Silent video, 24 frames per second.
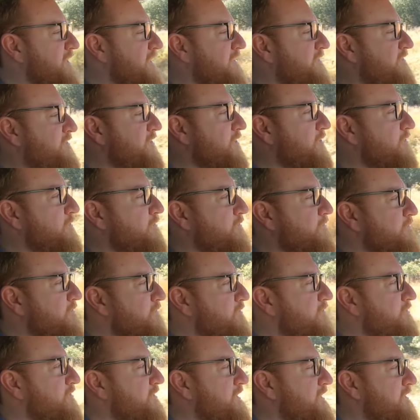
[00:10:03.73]
I don't
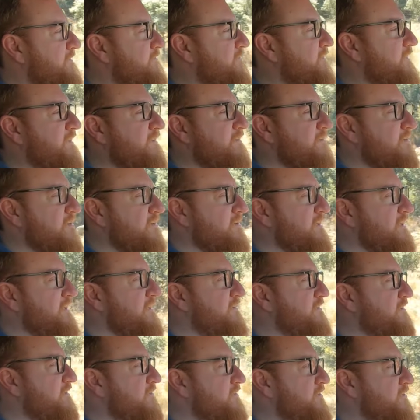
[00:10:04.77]
love the dark
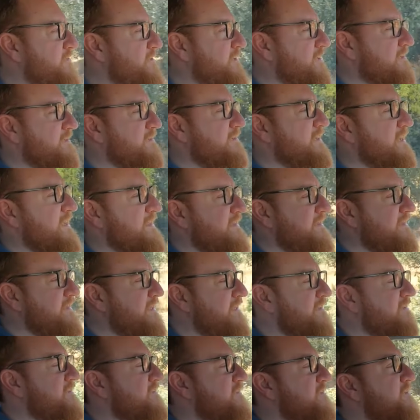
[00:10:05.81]
interior color in
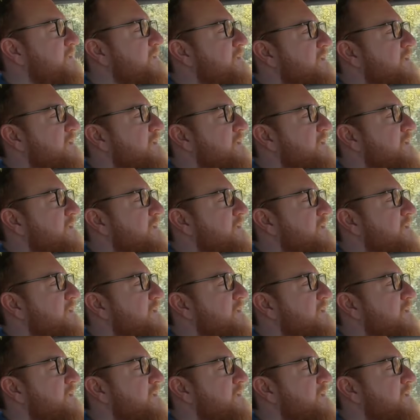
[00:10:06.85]
this